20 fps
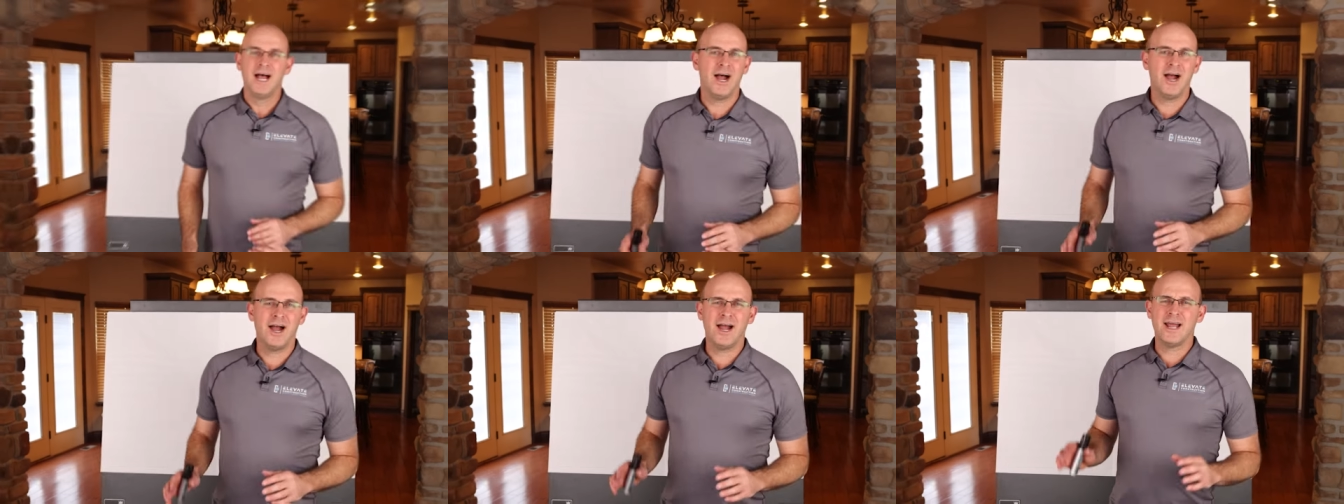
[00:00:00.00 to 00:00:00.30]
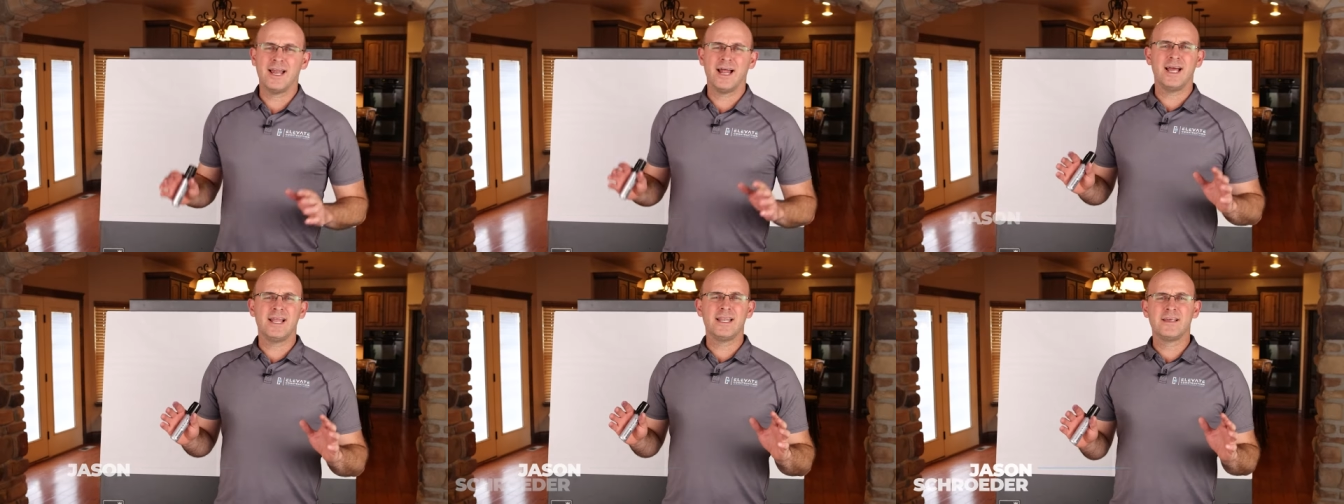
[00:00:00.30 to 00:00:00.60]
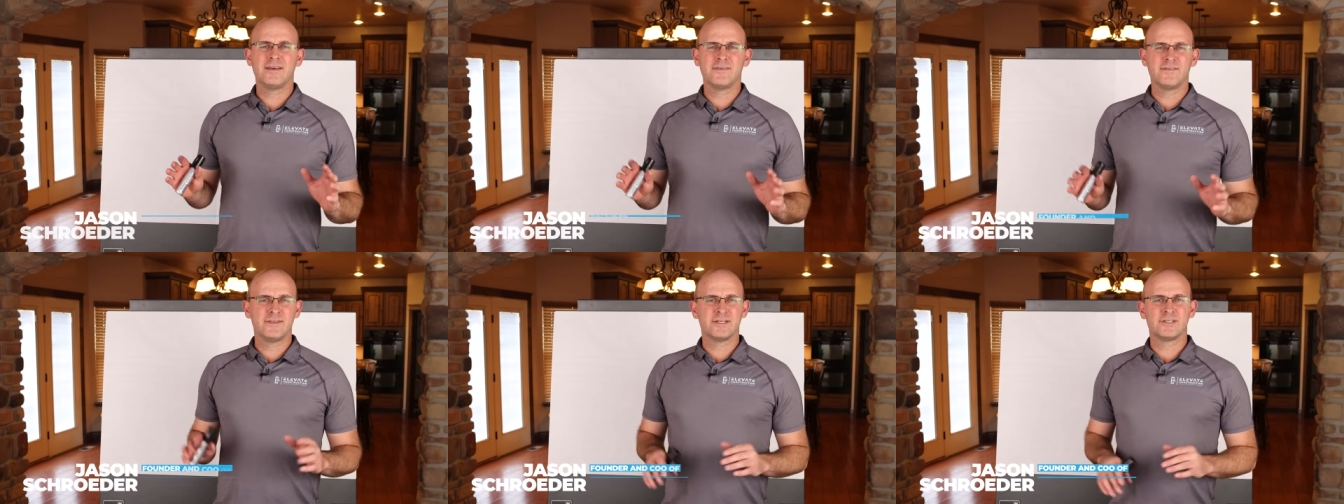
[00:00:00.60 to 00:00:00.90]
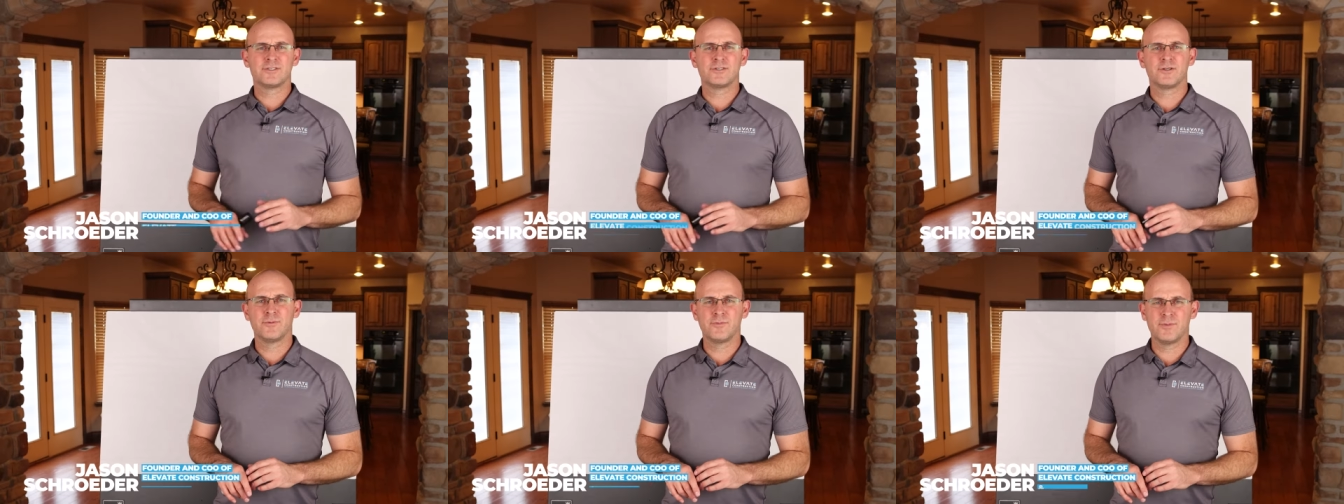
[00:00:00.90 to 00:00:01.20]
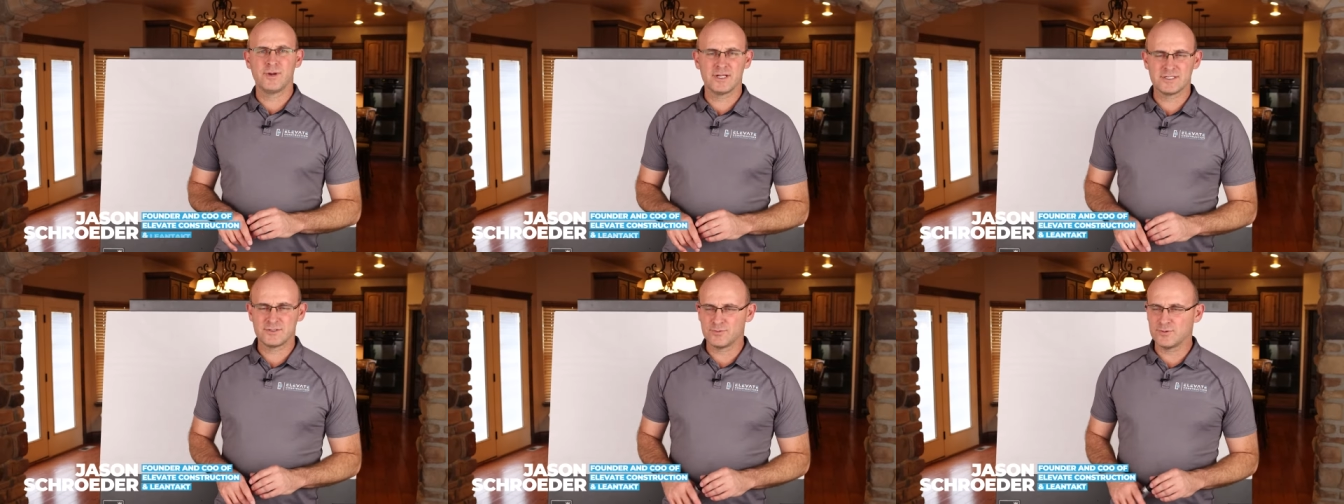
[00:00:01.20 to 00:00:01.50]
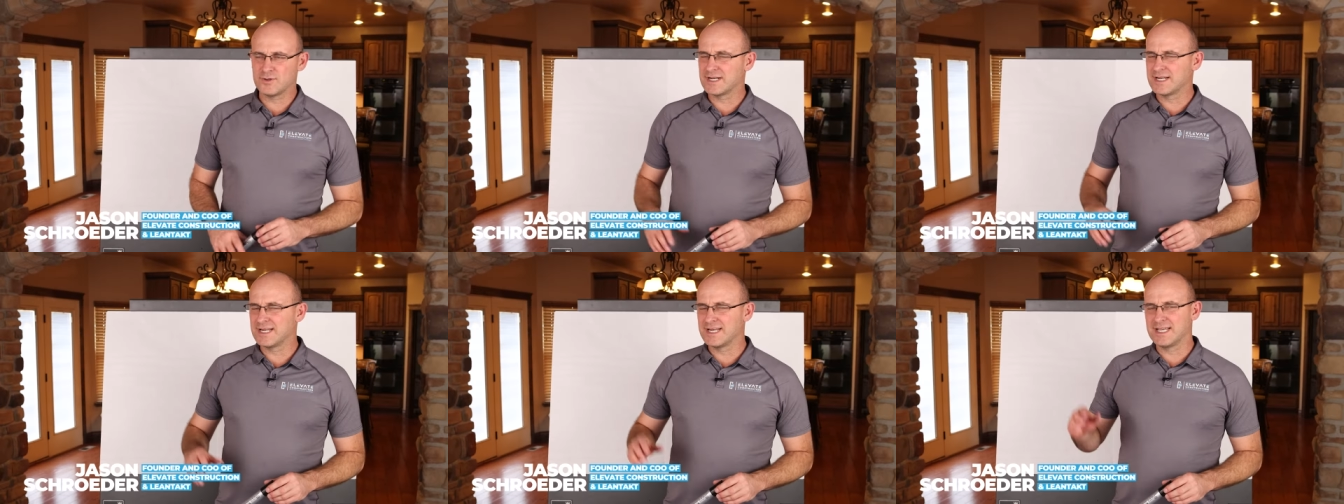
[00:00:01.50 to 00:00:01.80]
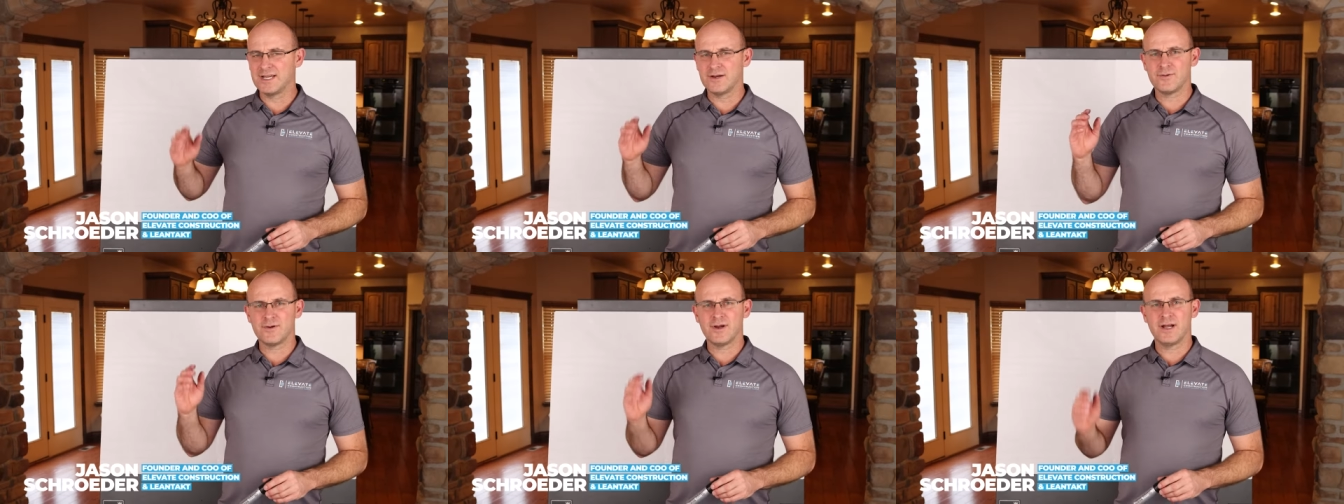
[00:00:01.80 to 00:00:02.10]
All right, I love this so much. We're going to
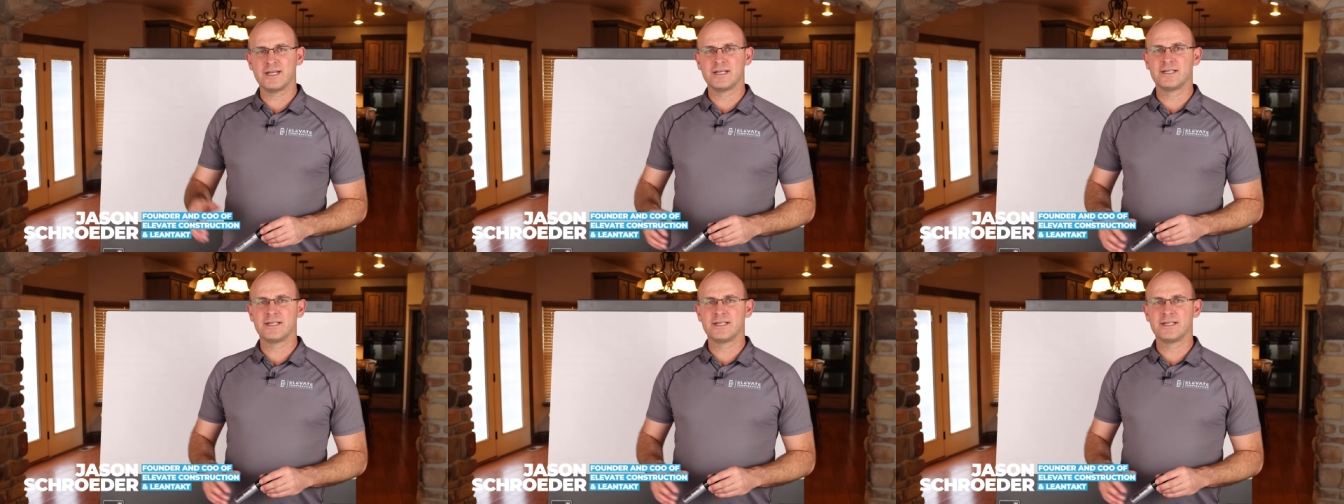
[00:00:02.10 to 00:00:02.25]
get right